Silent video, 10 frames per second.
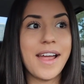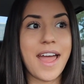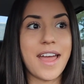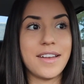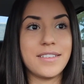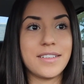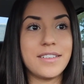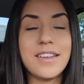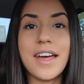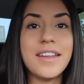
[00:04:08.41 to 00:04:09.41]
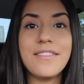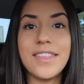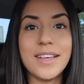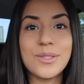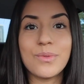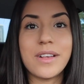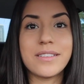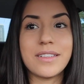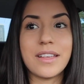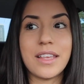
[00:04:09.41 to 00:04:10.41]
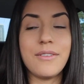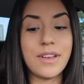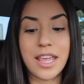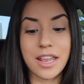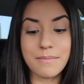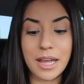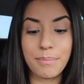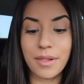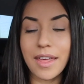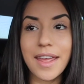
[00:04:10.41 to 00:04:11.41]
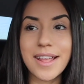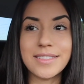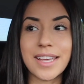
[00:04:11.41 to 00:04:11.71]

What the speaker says: and none of this was even in my plans.